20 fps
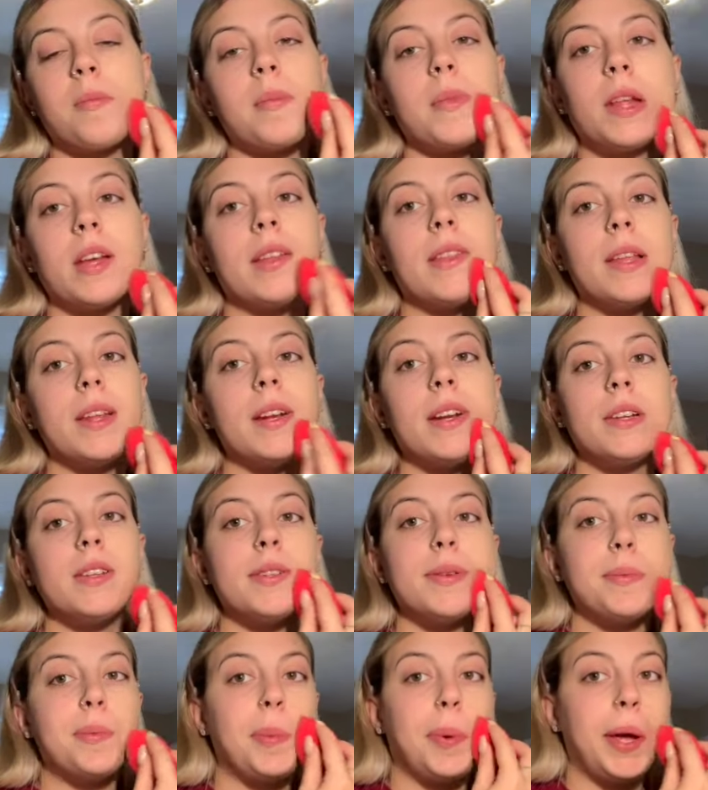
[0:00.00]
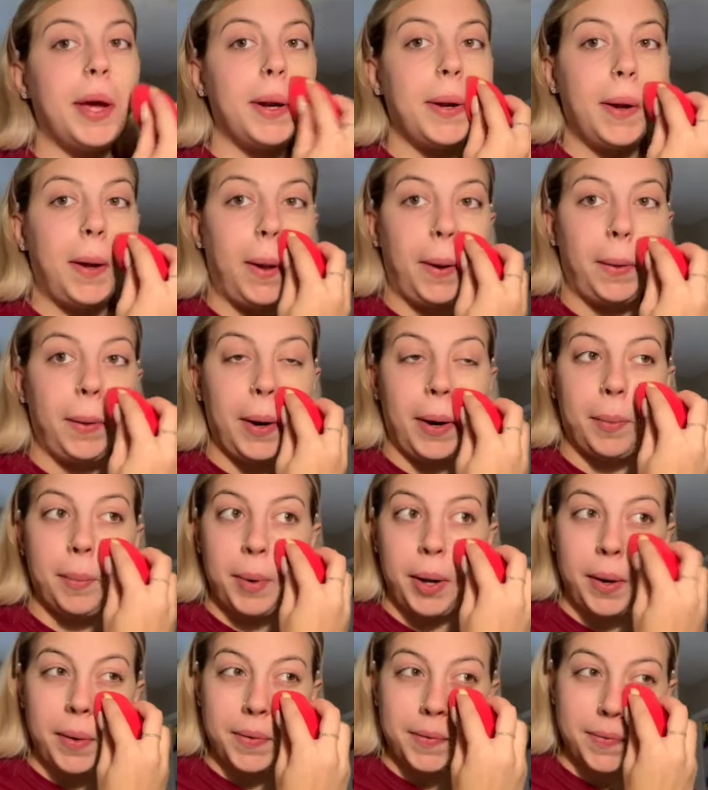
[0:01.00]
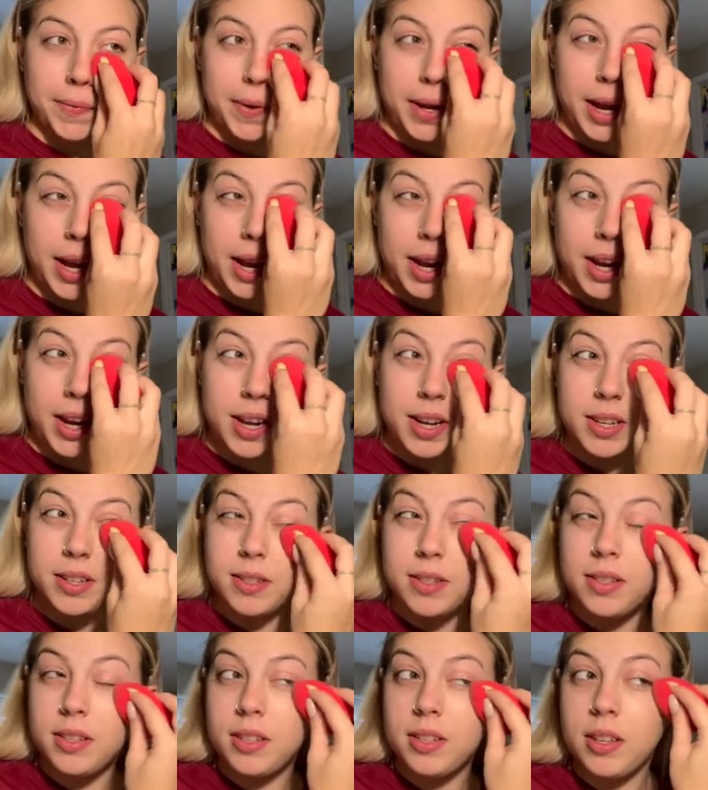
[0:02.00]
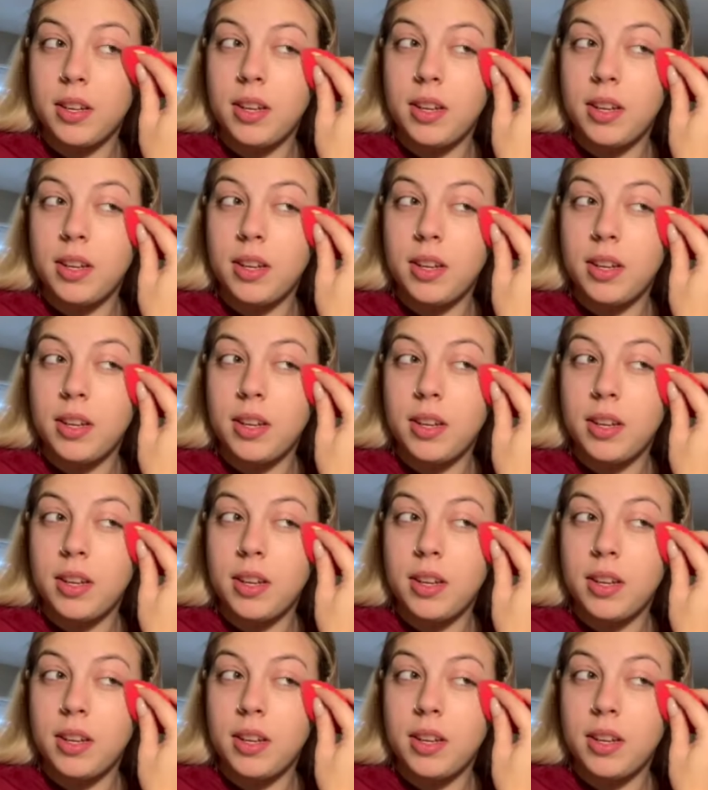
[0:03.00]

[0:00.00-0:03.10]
And then I just blend all around my face.